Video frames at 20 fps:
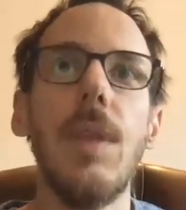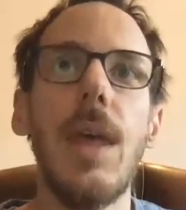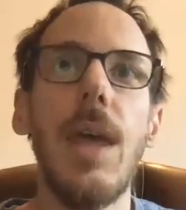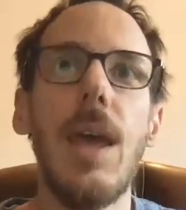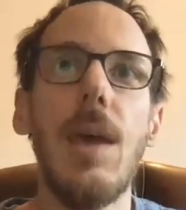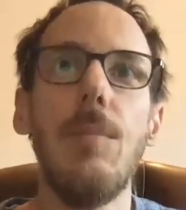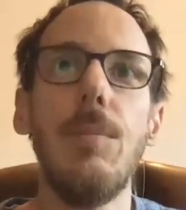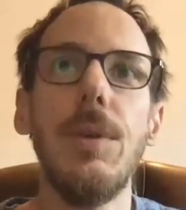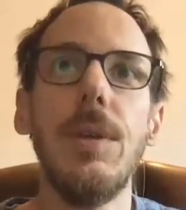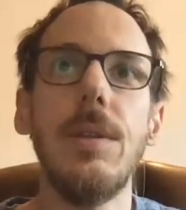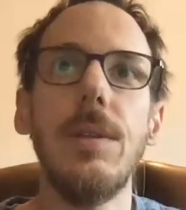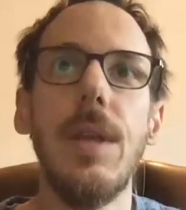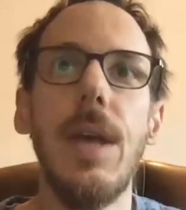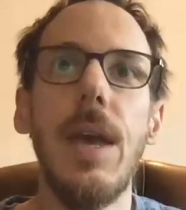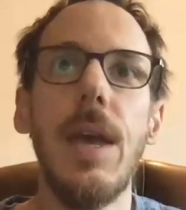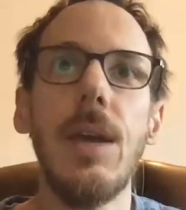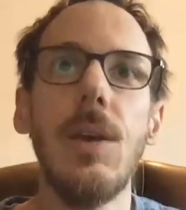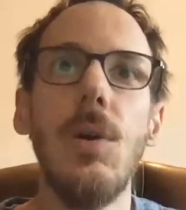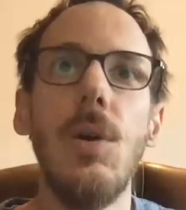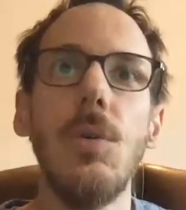ambient
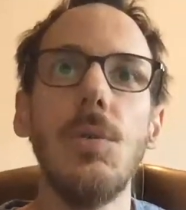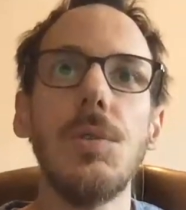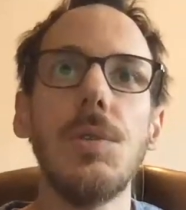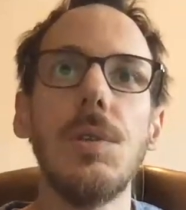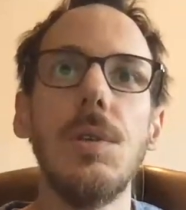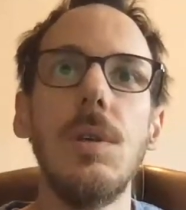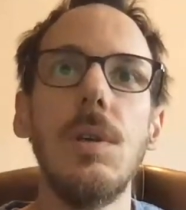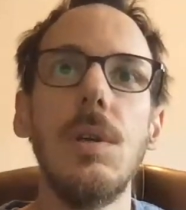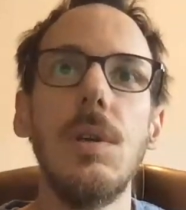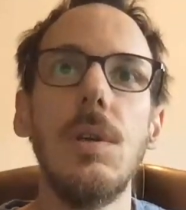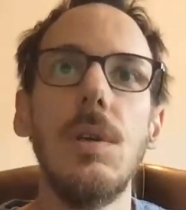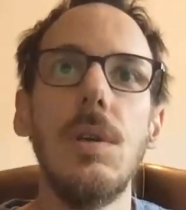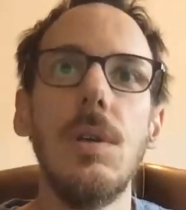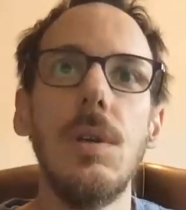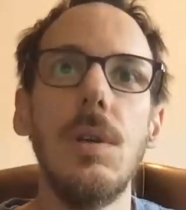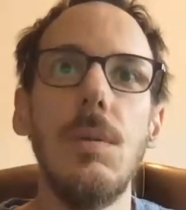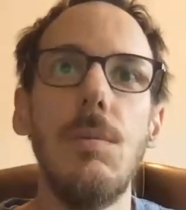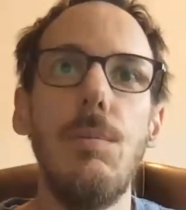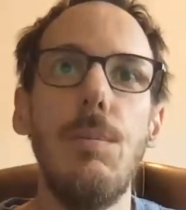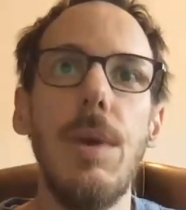echoes
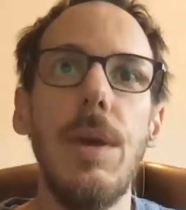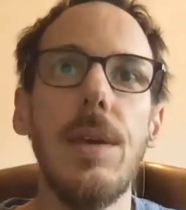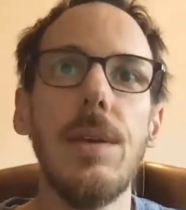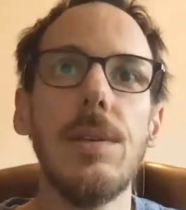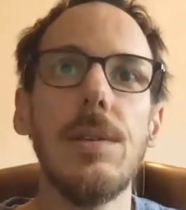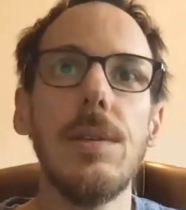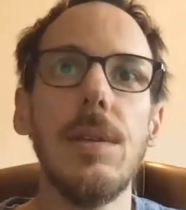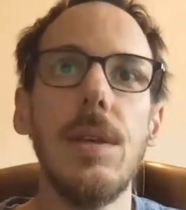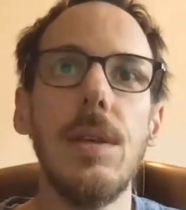mix.